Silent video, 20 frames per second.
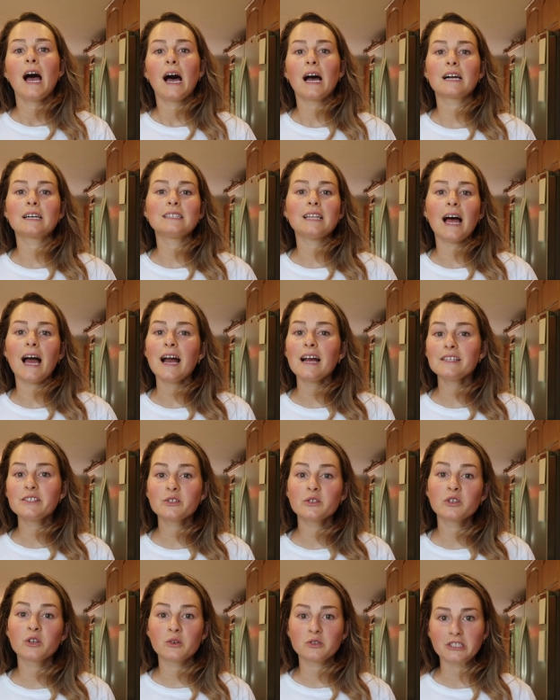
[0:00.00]
a class
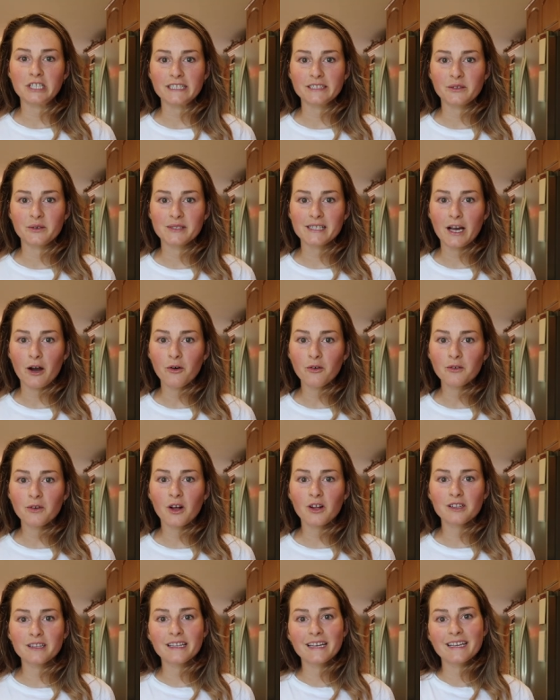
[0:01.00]
you can go check those out.
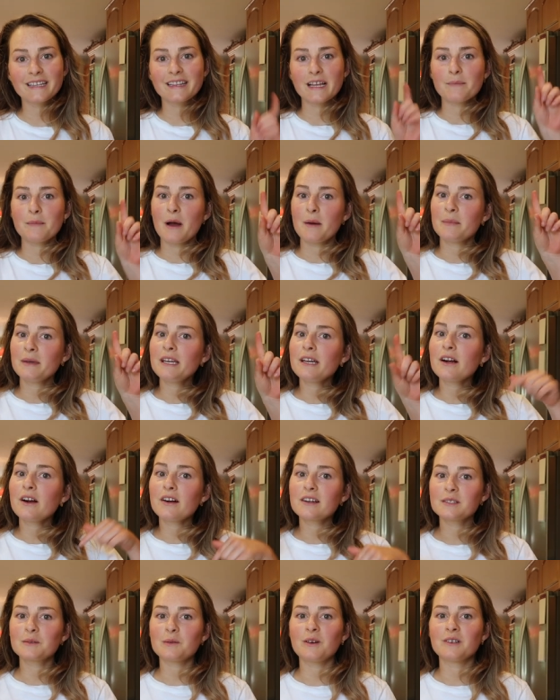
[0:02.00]
I'll link them up here
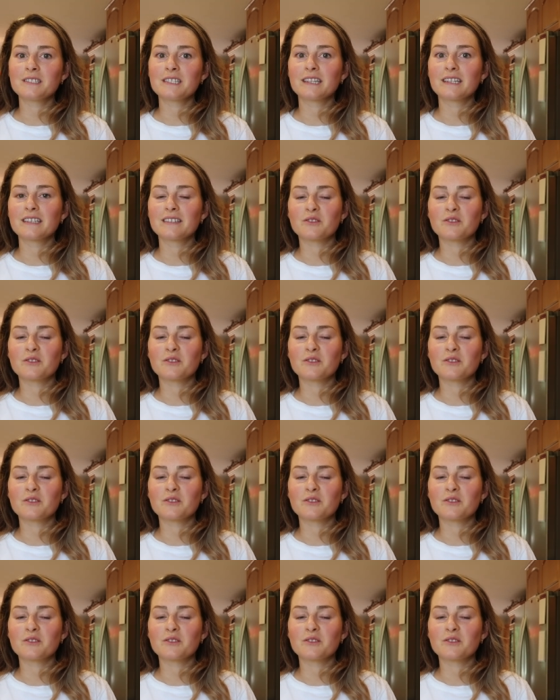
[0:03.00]
as well as in the